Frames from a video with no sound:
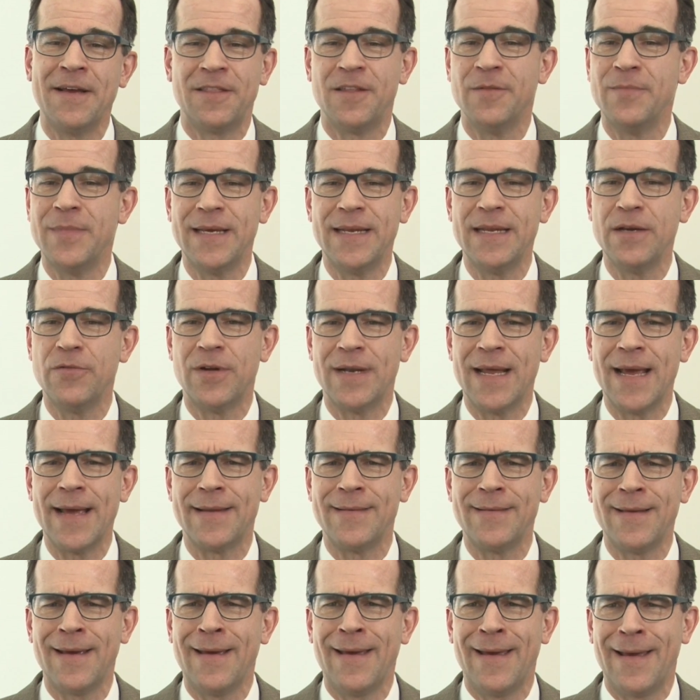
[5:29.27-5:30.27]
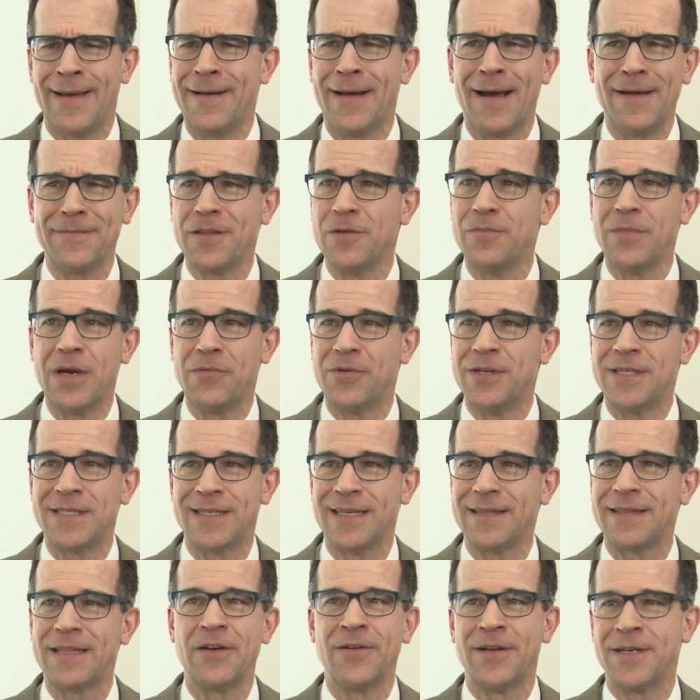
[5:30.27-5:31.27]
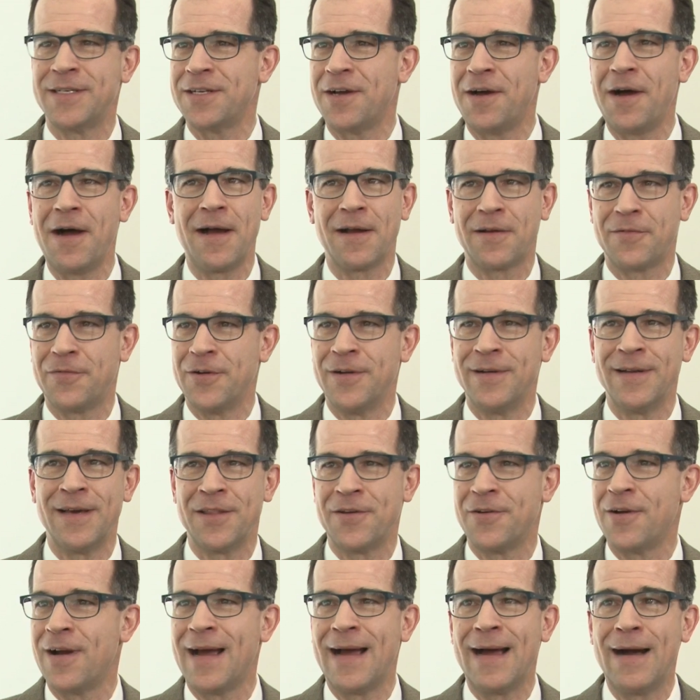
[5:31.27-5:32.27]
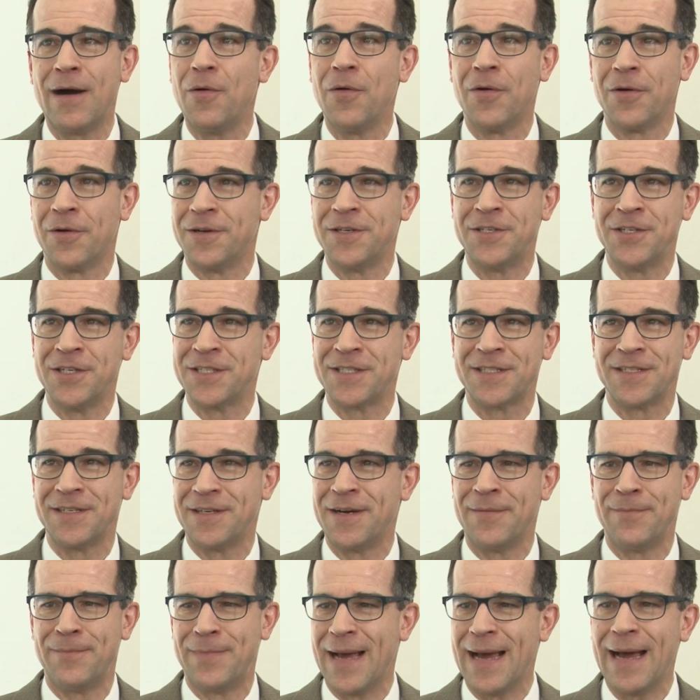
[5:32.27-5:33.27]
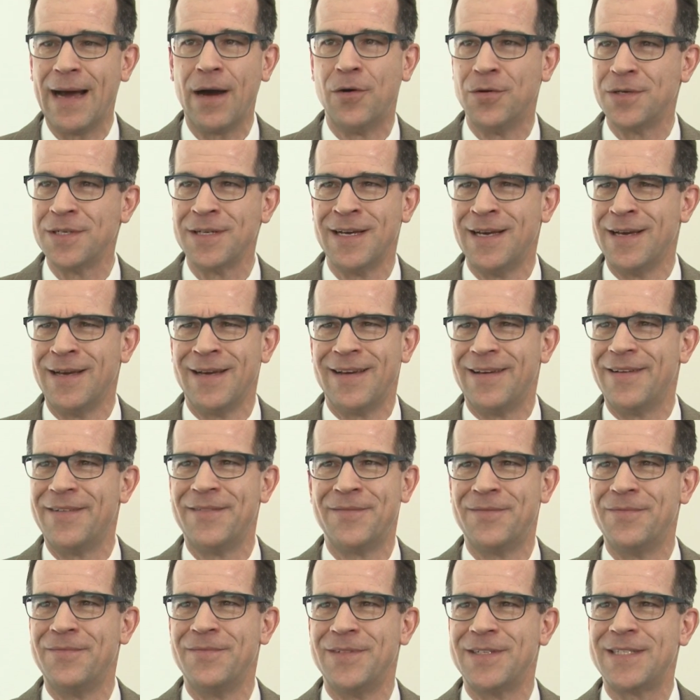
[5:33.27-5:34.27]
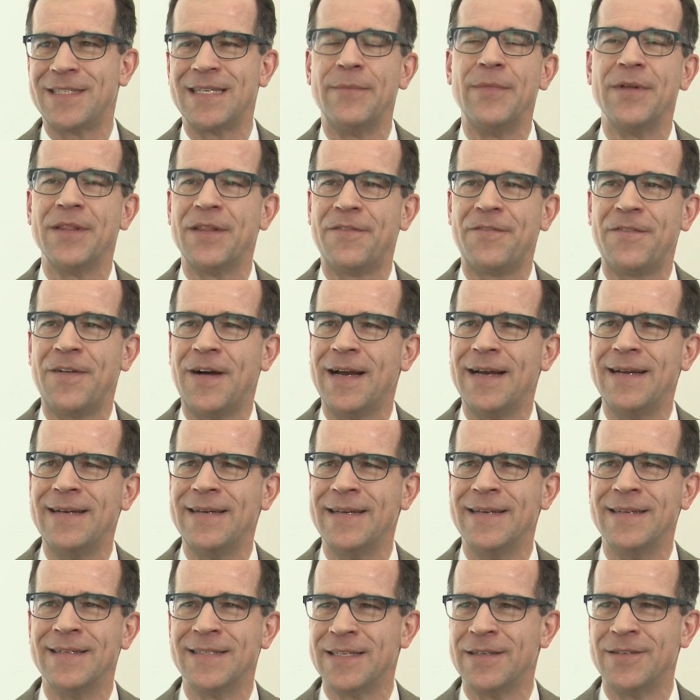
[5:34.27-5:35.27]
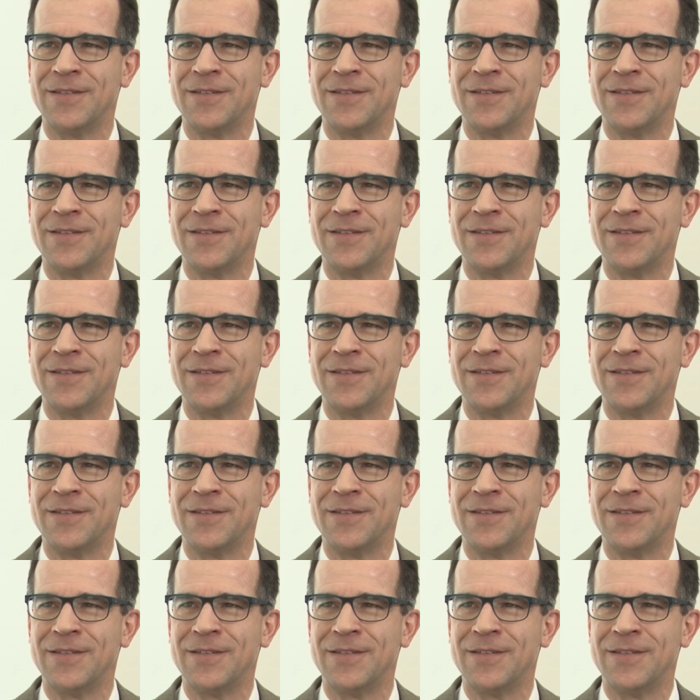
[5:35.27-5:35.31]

The meeting would end, and often we would sit there and talk for another hour just about some of the findings.